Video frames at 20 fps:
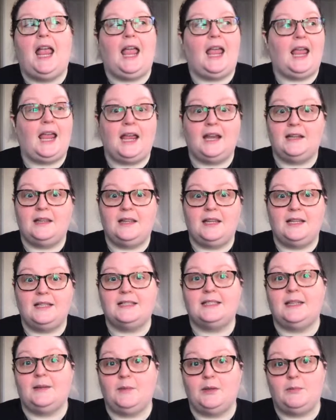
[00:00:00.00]
and things
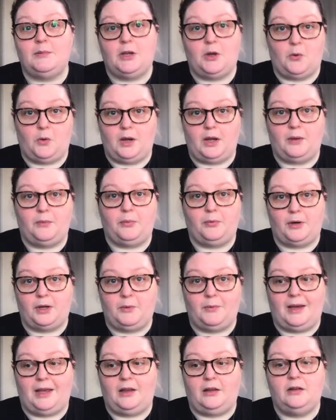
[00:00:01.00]
seem to be going pretty
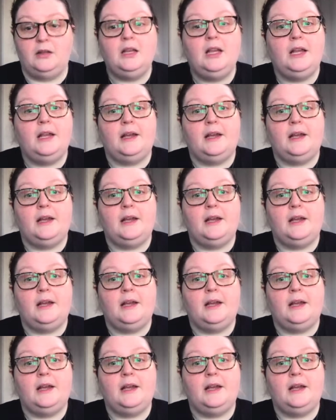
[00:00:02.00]
well.